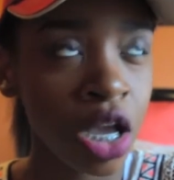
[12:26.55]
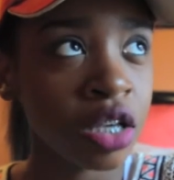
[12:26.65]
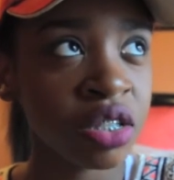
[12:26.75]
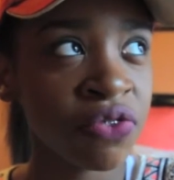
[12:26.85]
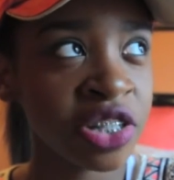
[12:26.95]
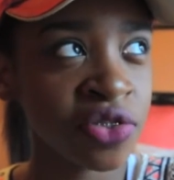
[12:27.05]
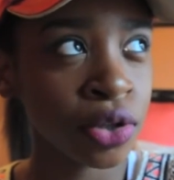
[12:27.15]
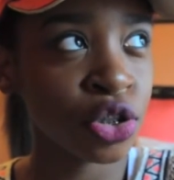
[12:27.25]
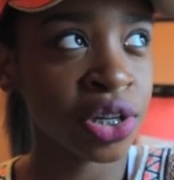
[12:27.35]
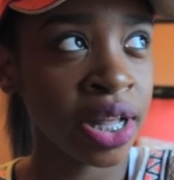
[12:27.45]
So first of all,
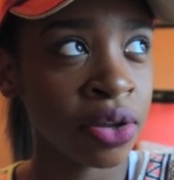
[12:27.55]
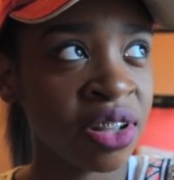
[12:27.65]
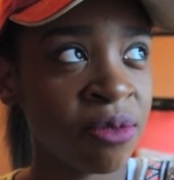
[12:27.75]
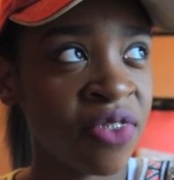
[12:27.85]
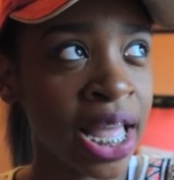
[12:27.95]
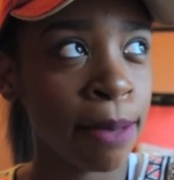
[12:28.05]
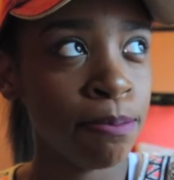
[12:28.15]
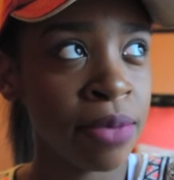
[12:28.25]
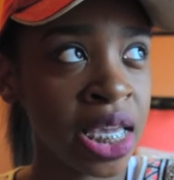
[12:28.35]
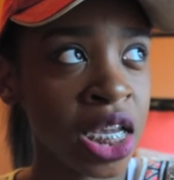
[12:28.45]
you're not going to invite
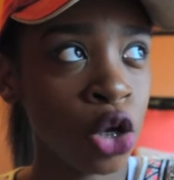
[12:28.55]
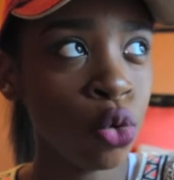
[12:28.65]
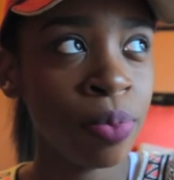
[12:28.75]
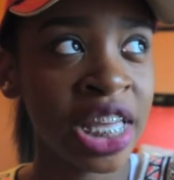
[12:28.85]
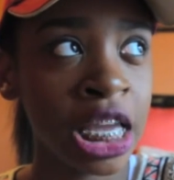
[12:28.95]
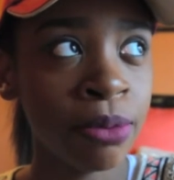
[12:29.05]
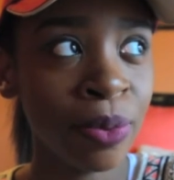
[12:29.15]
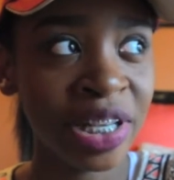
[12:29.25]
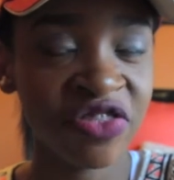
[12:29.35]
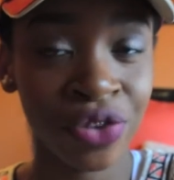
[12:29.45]
me, who became your
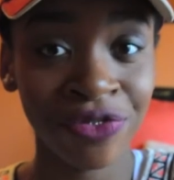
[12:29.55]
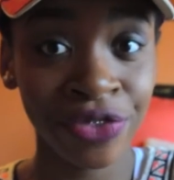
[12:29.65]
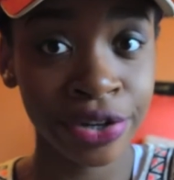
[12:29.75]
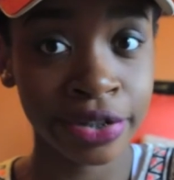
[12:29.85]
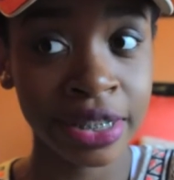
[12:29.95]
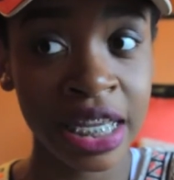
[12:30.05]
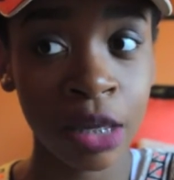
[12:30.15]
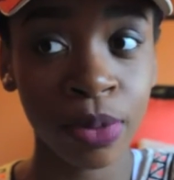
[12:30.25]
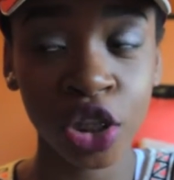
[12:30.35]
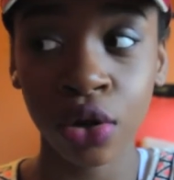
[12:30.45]
best friend first,
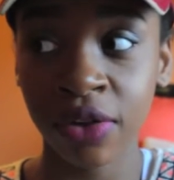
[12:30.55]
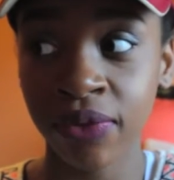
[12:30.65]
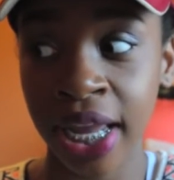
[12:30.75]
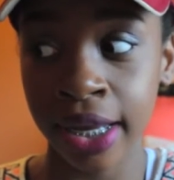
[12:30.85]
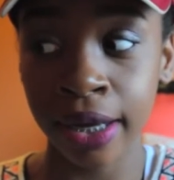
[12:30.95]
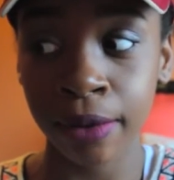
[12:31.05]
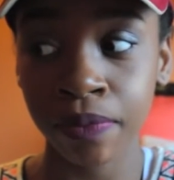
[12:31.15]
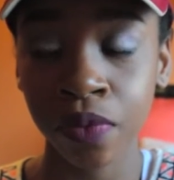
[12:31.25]
but you're going to invite him.